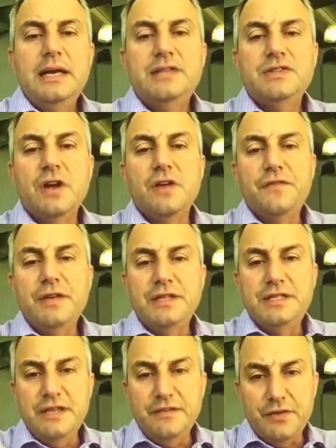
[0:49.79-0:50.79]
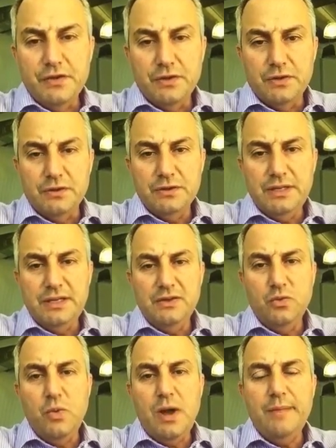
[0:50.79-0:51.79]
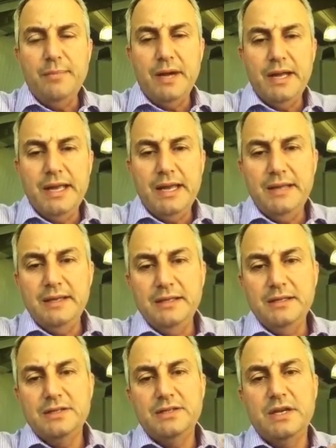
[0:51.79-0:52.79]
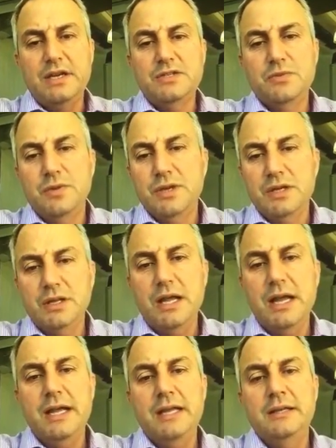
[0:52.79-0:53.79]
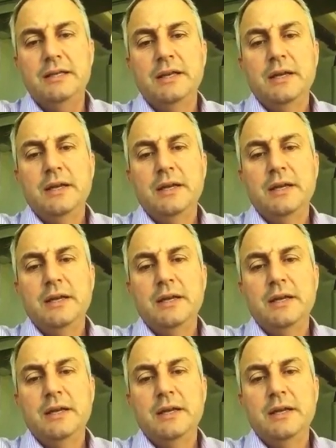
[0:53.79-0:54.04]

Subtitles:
It's often difficult in the why buy anything discussion with a client